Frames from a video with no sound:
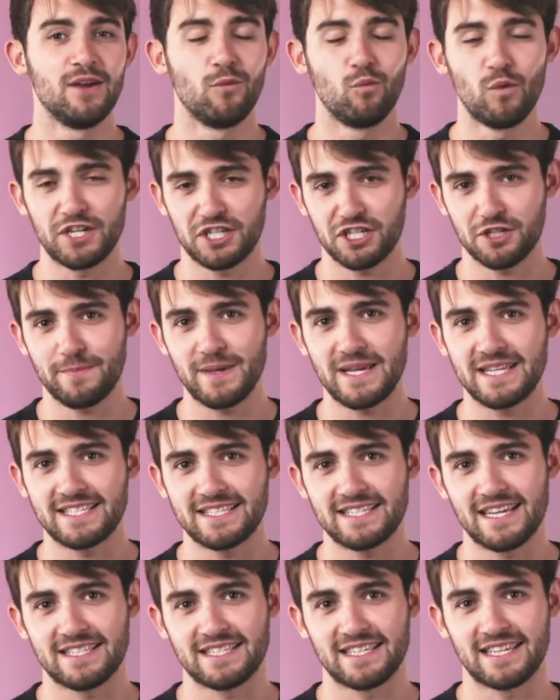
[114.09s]
which speed
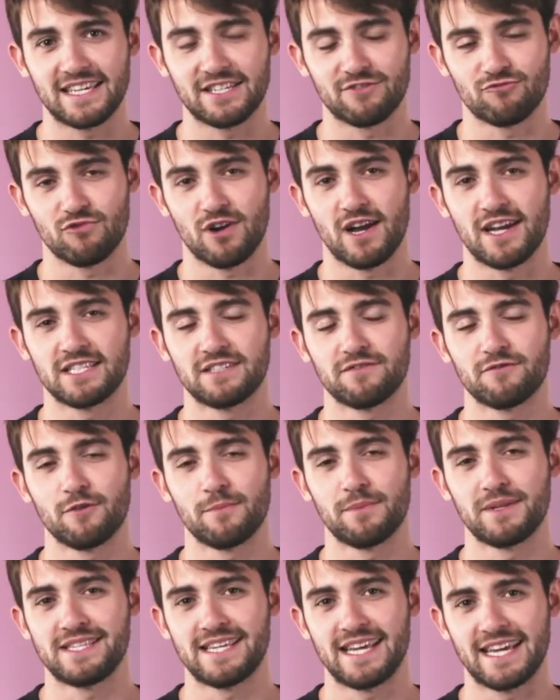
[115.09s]
setting is right for a
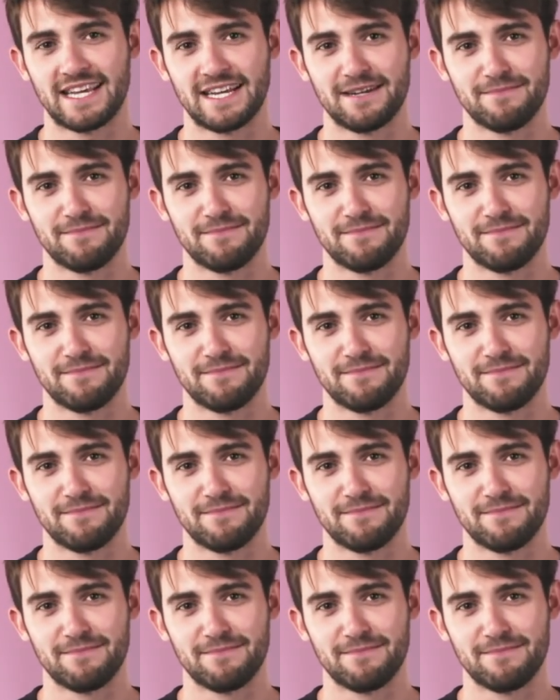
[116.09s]
particular